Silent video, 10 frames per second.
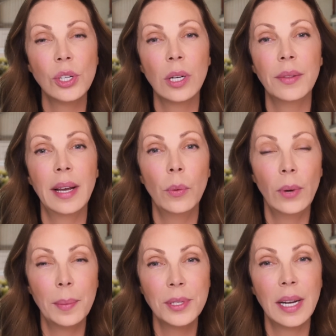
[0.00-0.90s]
on that
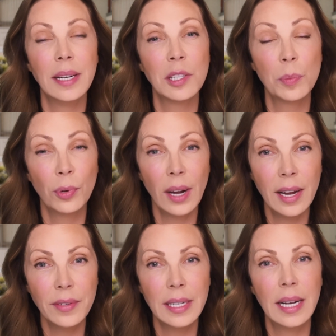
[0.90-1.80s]
website is
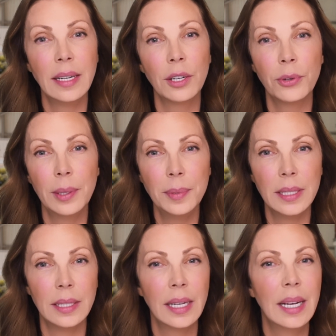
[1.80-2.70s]
private and encrypted.